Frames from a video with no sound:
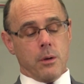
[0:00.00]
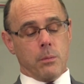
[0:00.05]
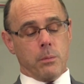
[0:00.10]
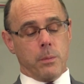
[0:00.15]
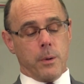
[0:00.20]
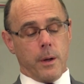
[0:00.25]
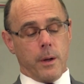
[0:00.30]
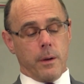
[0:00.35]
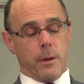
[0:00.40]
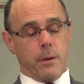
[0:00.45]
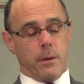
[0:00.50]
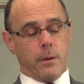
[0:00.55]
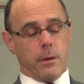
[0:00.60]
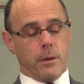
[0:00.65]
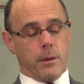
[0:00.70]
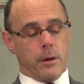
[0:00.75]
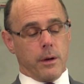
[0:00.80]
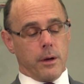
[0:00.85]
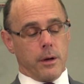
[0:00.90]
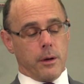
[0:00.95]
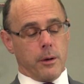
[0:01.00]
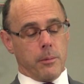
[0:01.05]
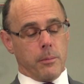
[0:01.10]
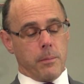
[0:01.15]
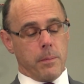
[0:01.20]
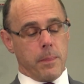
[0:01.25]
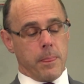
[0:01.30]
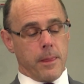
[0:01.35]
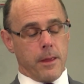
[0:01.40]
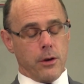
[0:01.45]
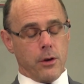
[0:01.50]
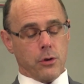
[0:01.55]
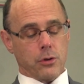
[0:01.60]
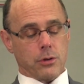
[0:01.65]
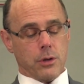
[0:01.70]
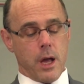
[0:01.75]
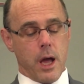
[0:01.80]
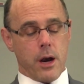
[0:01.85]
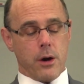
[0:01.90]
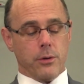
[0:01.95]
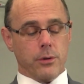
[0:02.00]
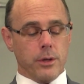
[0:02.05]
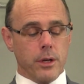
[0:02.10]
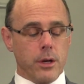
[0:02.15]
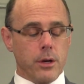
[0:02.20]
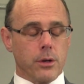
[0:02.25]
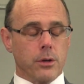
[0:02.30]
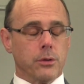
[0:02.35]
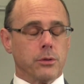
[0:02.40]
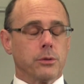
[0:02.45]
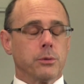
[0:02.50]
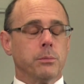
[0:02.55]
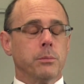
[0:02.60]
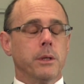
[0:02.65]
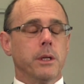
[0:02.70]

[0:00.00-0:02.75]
But uh, in those latter years,